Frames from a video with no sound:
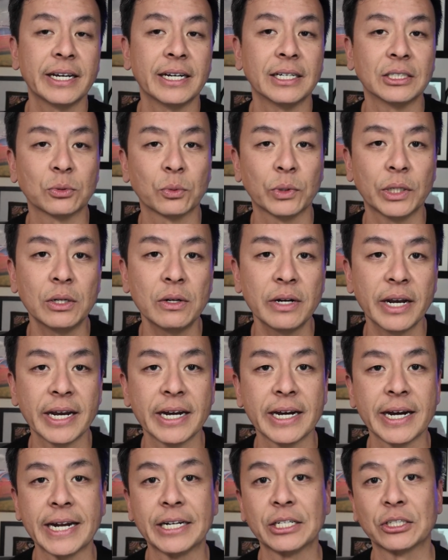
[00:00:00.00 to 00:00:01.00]
as well,
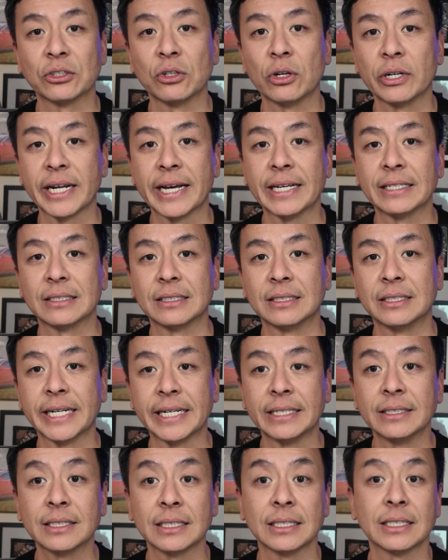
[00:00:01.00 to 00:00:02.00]
uh, and it's not as
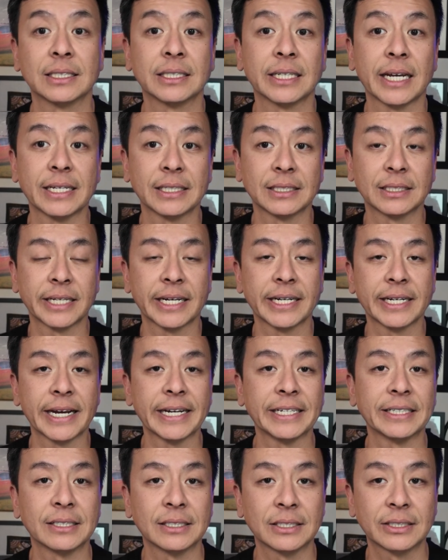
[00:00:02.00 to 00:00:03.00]
dense as, as, say,
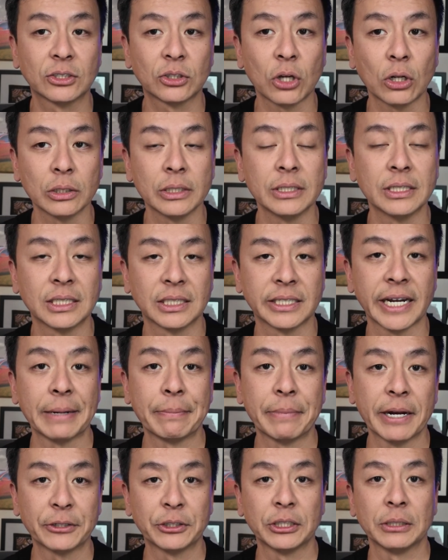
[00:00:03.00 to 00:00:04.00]
a solid
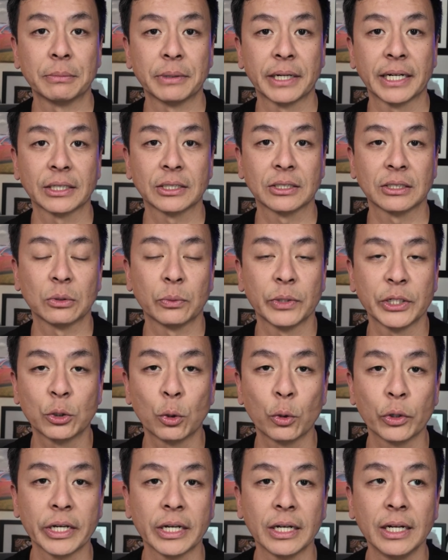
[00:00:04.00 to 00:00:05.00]
state battery pack. So we're
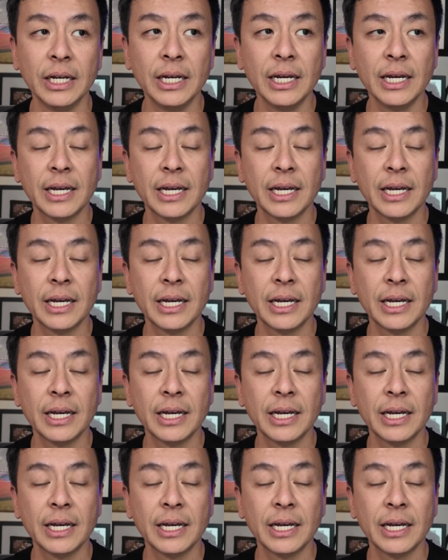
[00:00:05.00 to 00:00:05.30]
talking